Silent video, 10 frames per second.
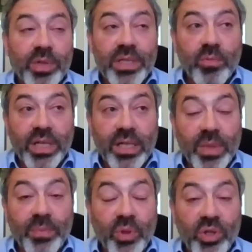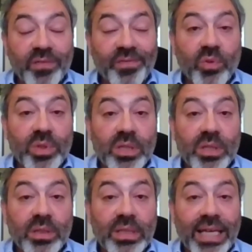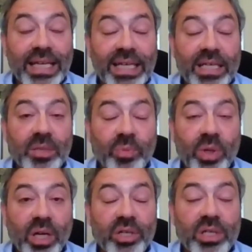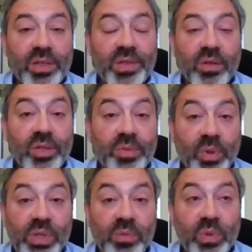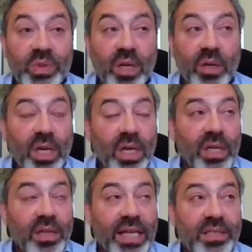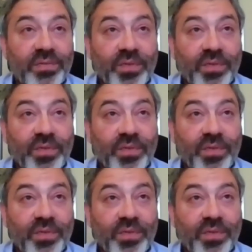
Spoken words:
we're going to be pushing forward to getting into production as soon as possible. So that's the